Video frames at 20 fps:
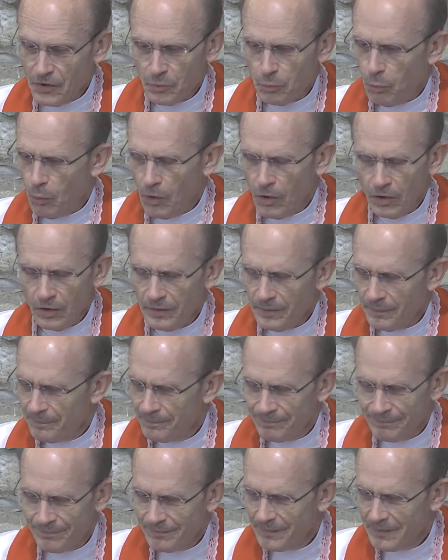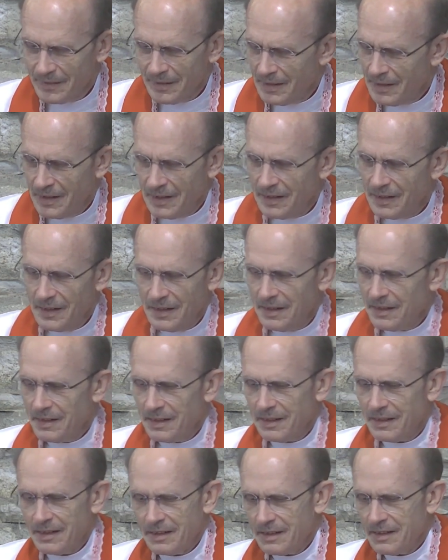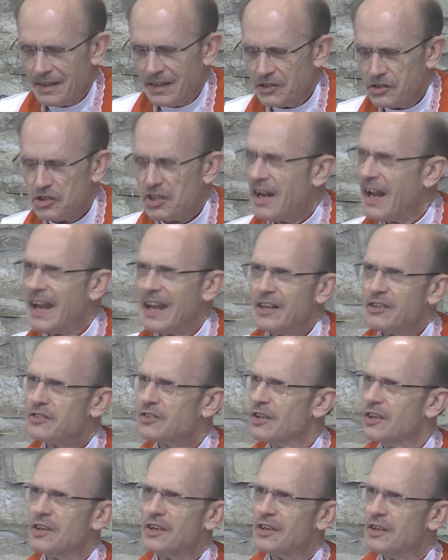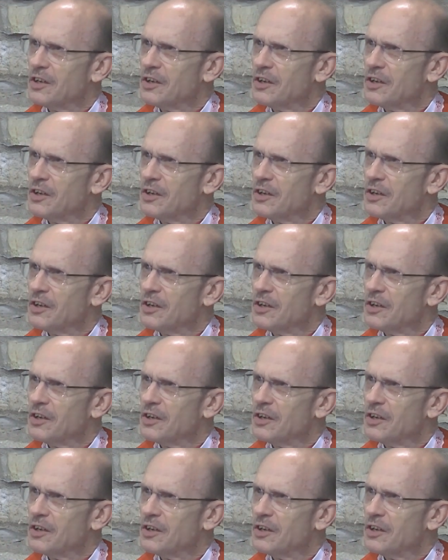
This world can change